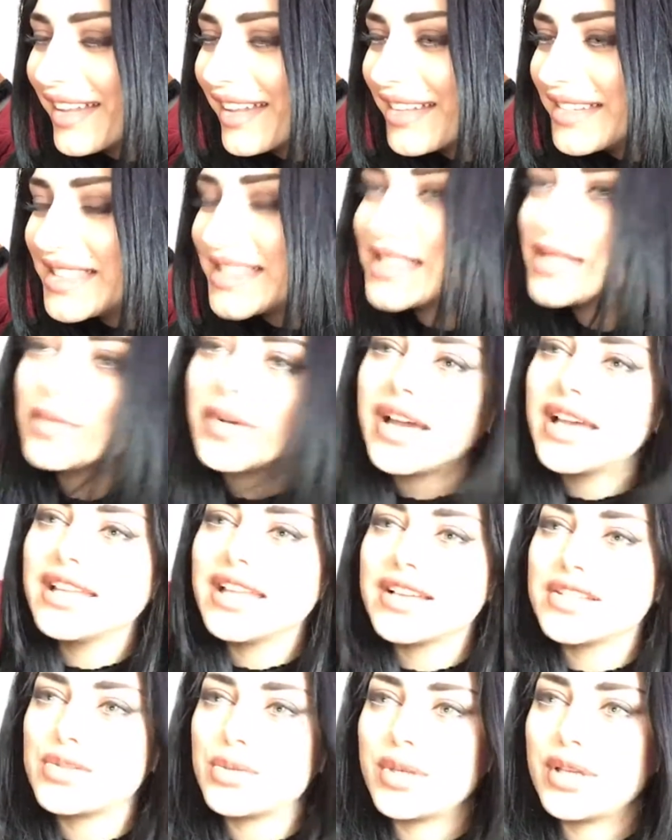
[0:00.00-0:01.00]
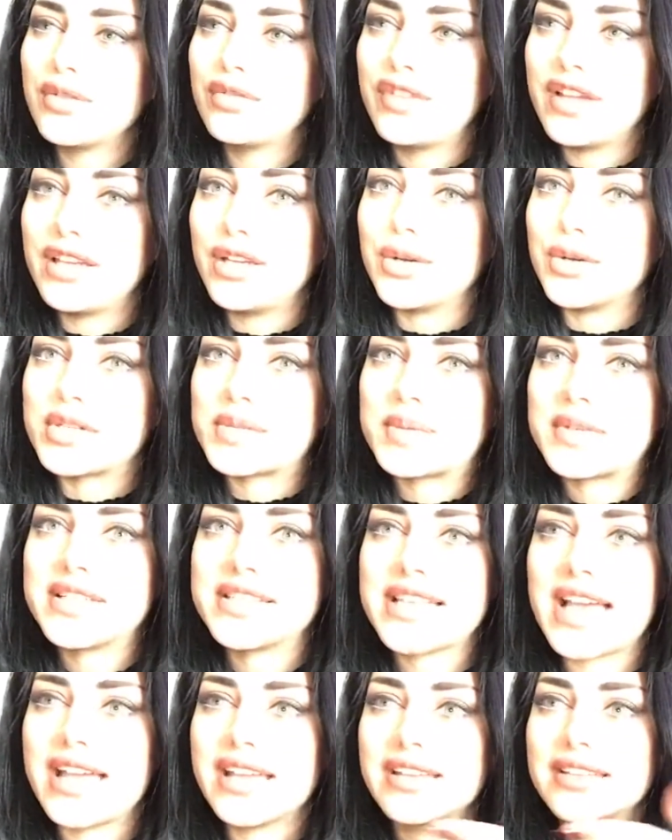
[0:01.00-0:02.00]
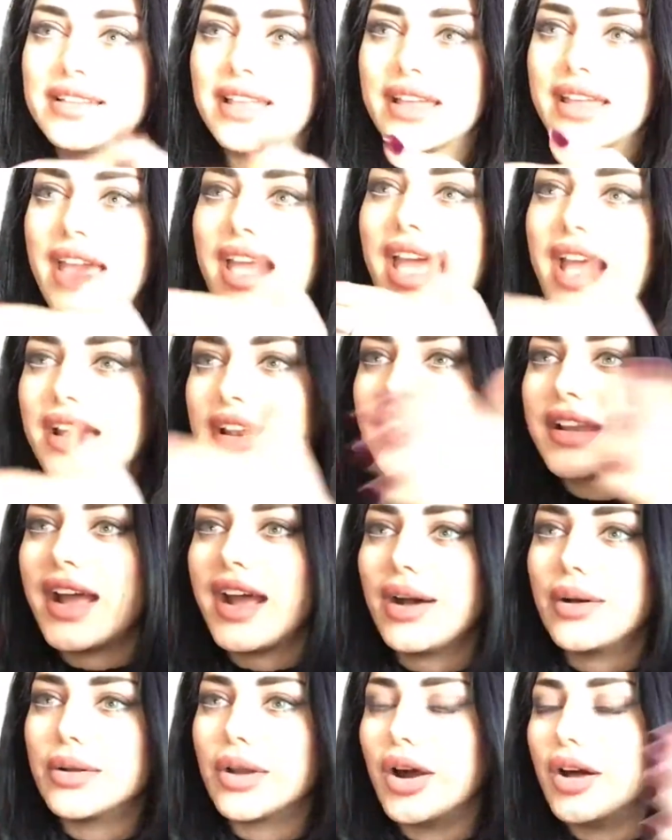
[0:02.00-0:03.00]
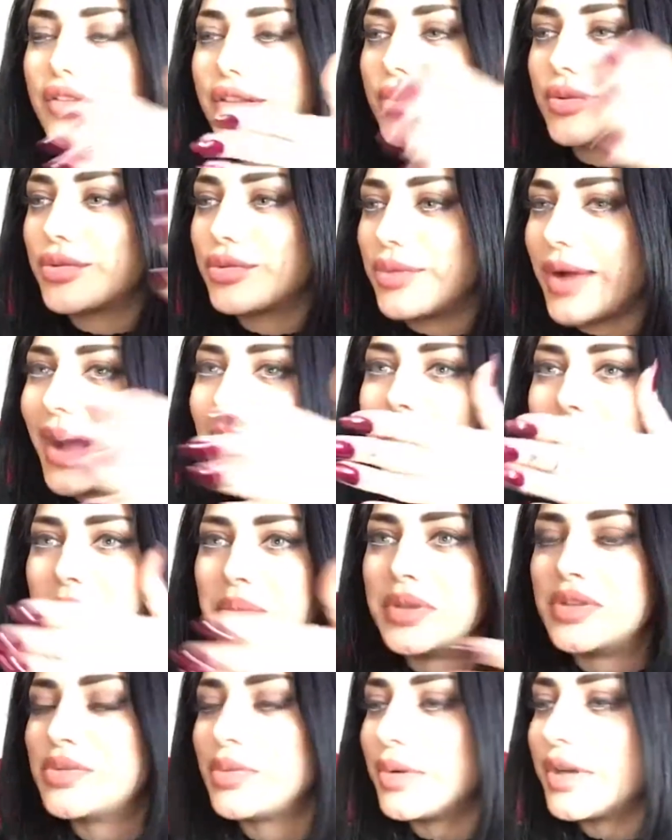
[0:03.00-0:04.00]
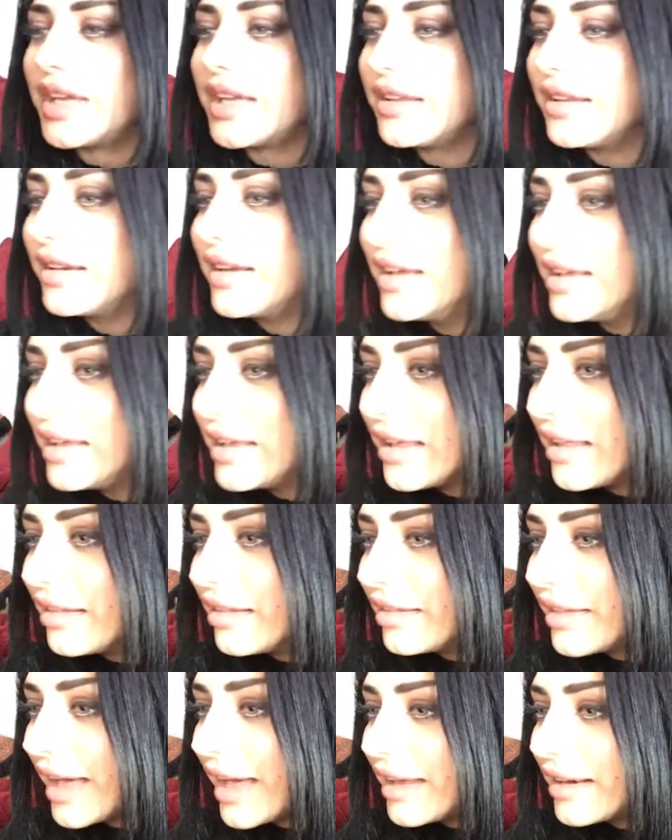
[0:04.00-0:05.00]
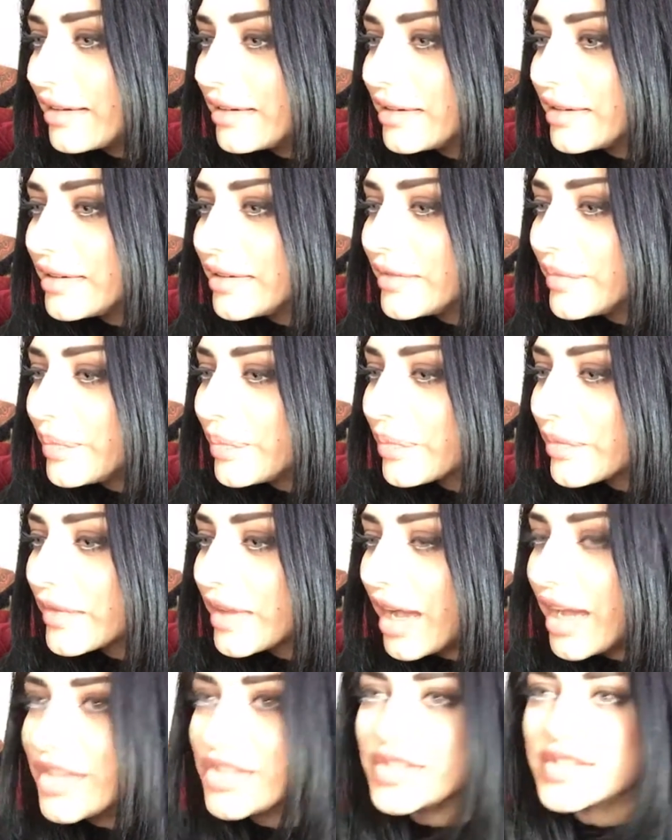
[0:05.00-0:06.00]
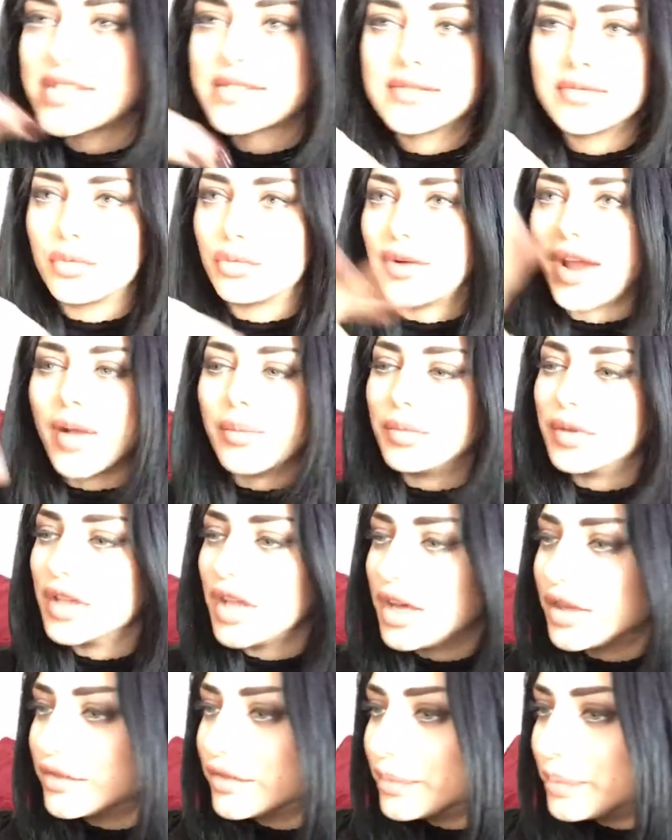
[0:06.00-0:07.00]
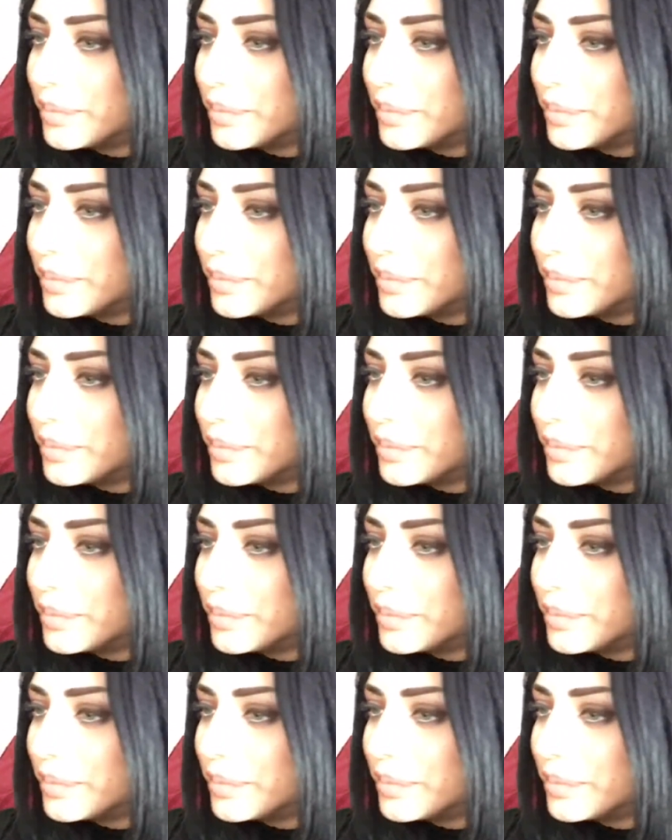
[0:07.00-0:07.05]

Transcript: This is why I like doing videos, because I can like edit out all the crap in between that I just ramble on.